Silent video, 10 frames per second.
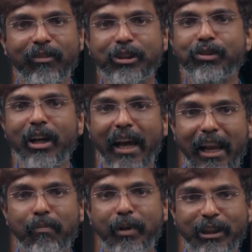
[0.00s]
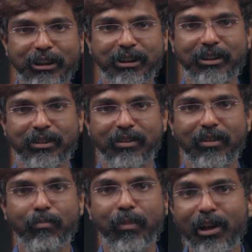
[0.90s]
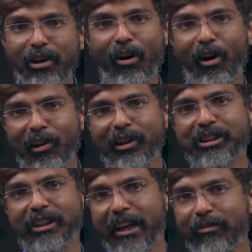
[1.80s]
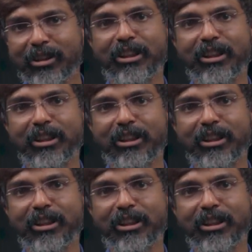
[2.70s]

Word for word: which will help us build all this diverse